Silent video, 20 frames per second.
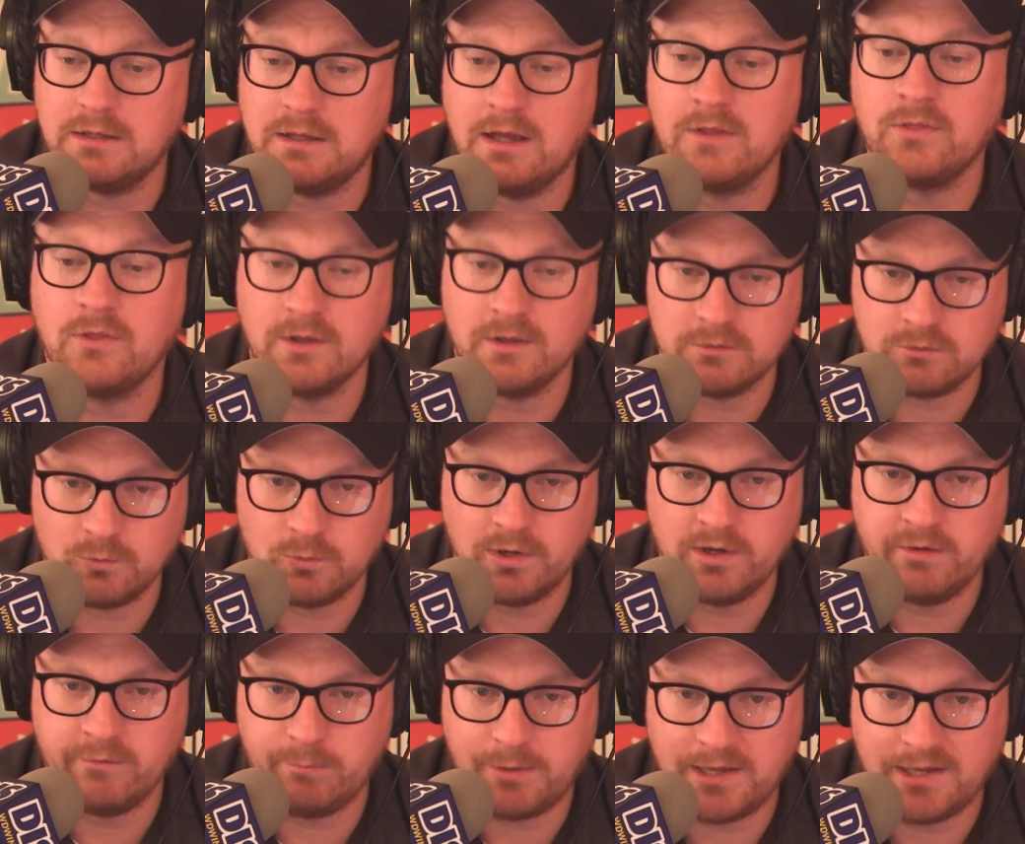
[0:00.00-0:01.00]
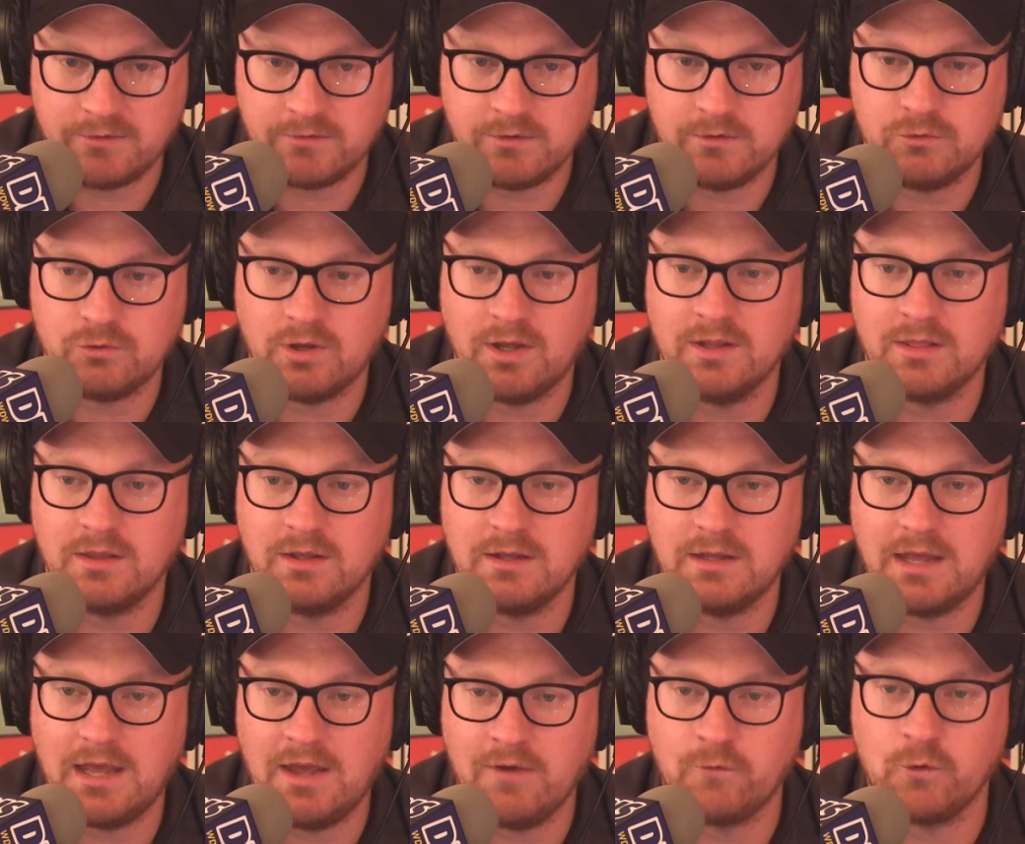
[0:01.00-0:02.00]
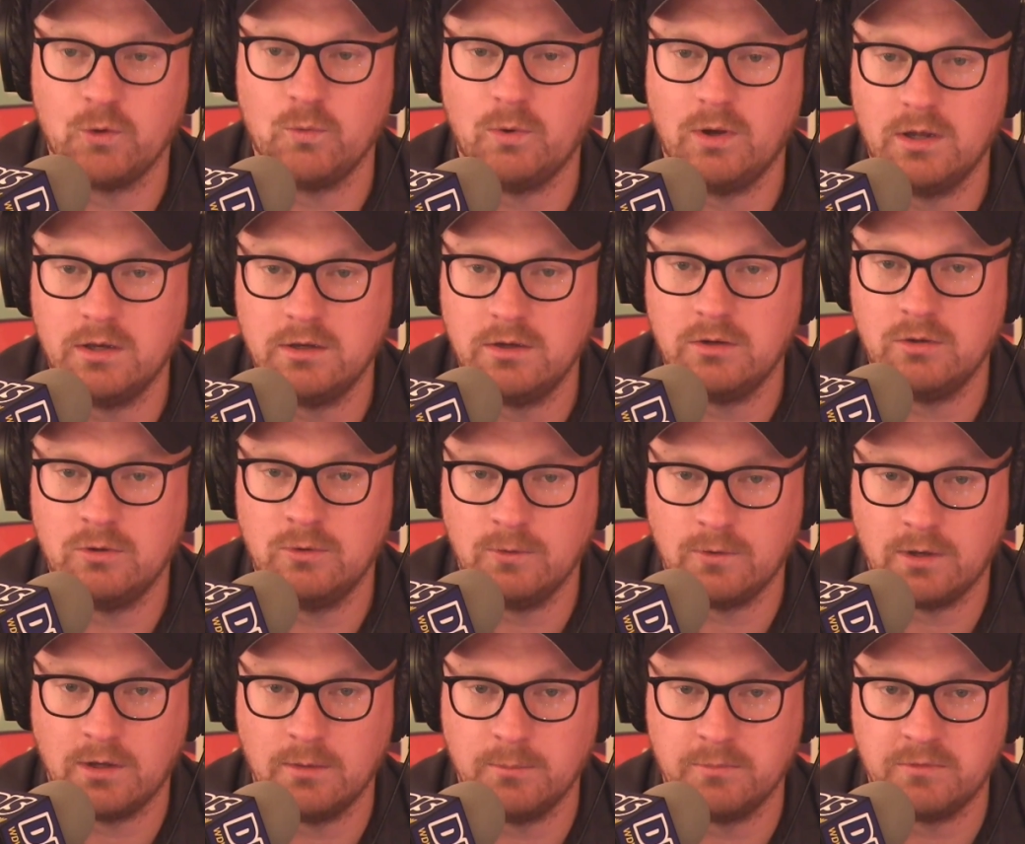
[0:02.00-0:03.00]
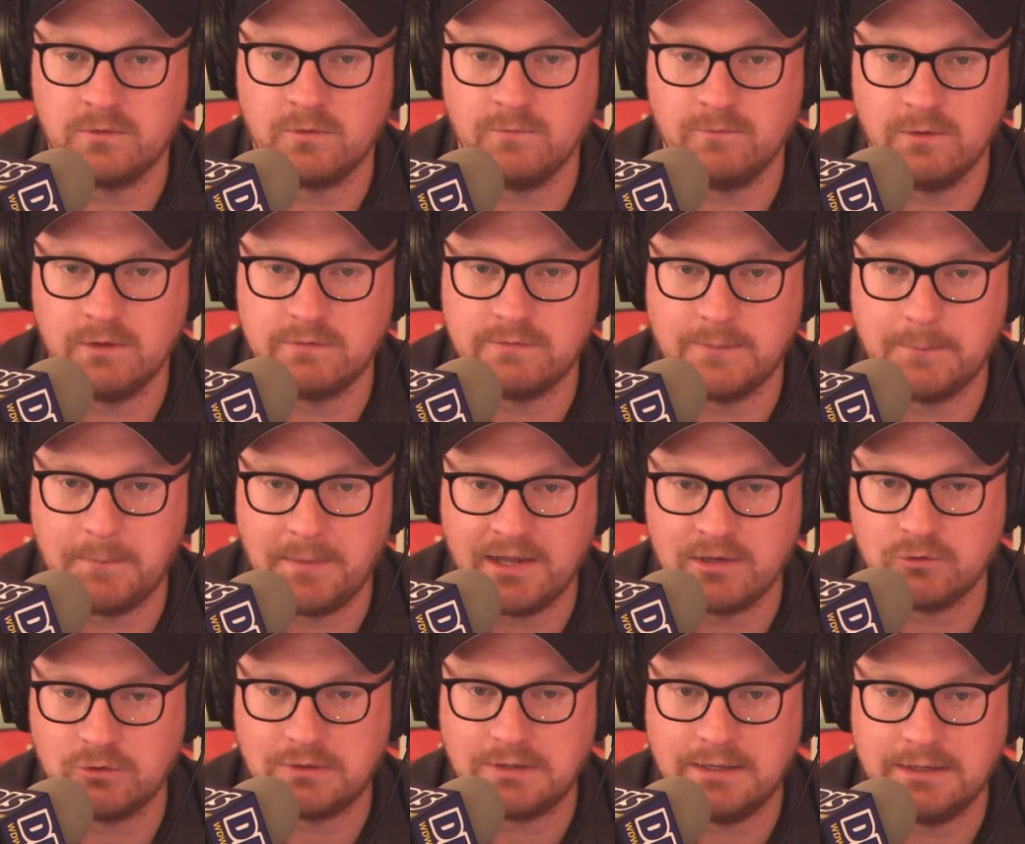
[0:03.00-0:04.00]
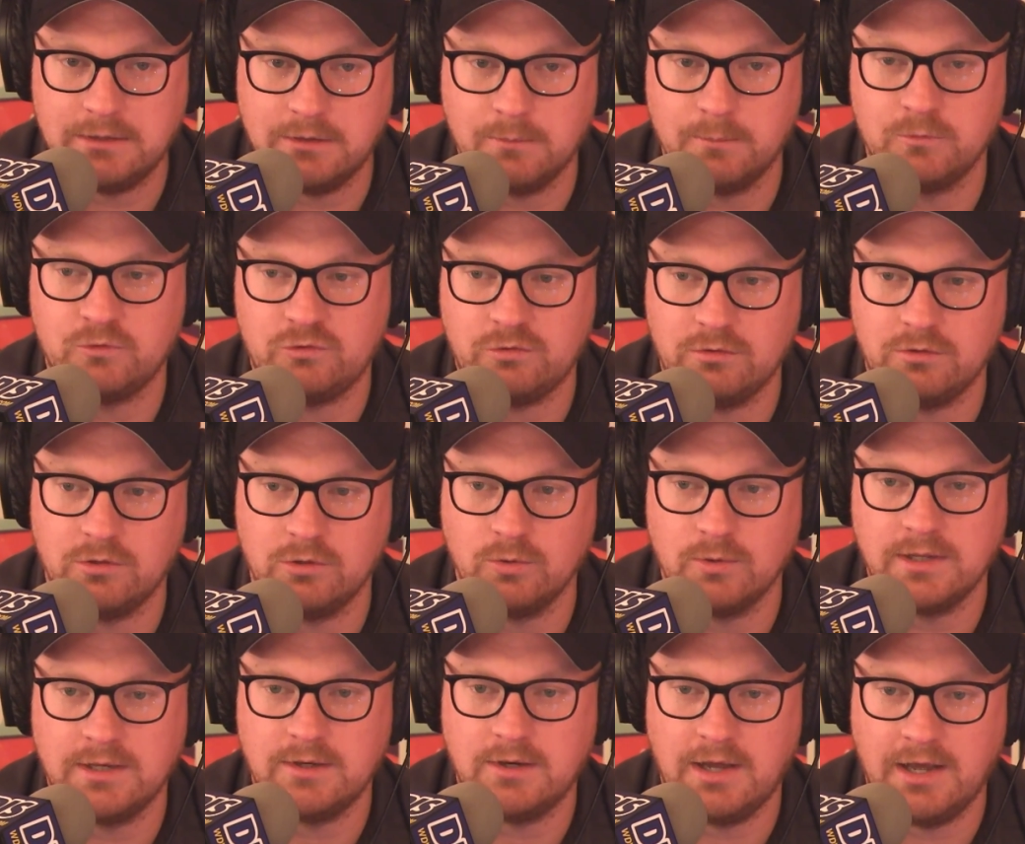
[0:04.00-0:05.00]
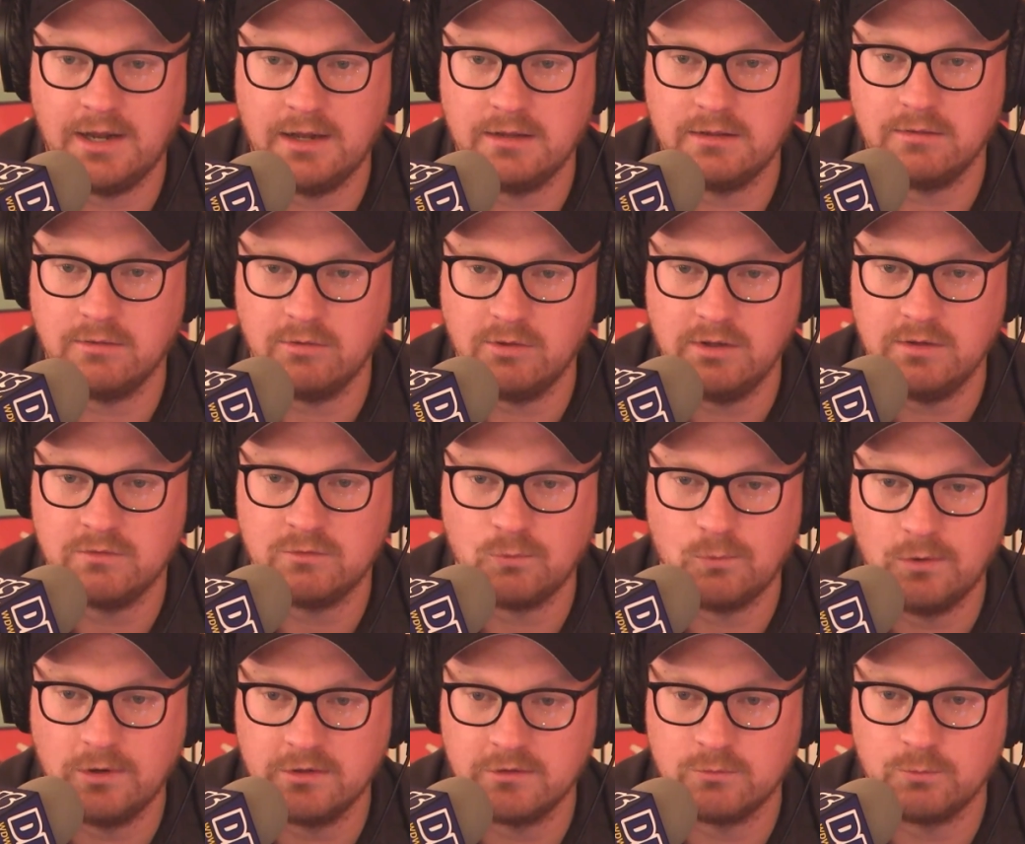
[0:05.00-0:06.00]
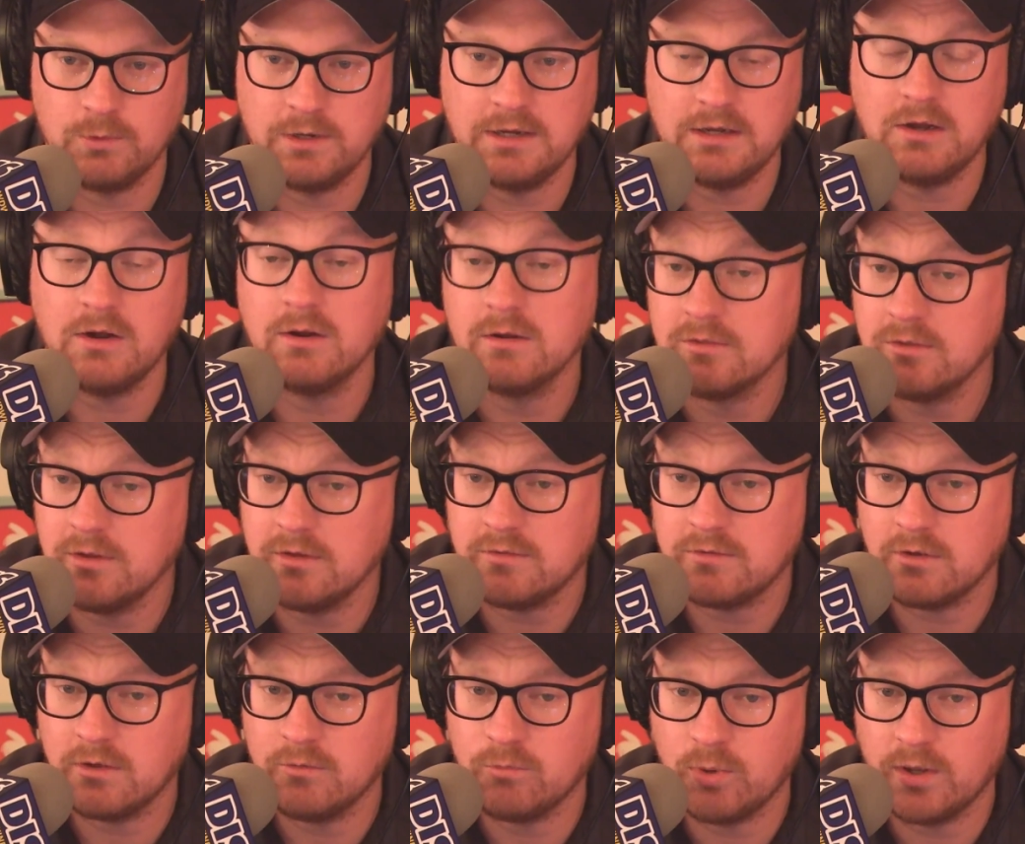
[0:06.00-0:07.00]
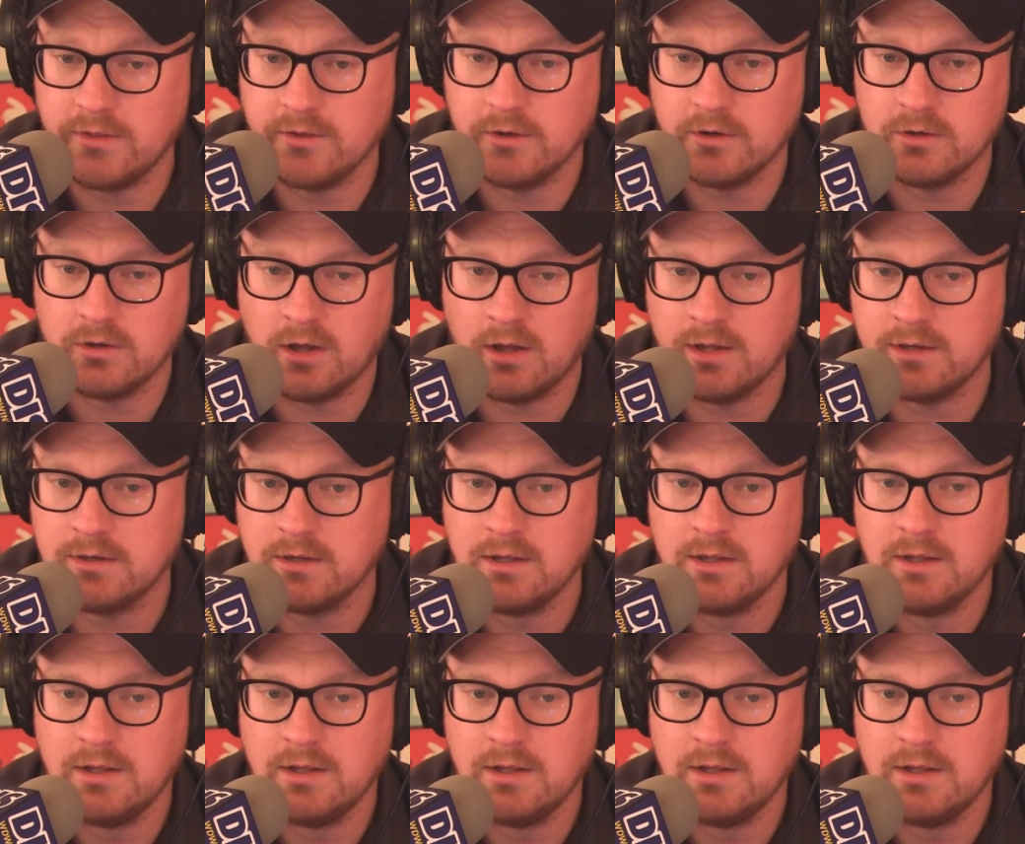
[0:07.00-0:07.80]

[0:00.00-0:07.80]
I think it's a rite of passage. Okay. I think everyone who comes to visit Magic Kingdom should do it at least once, regardless of whether or not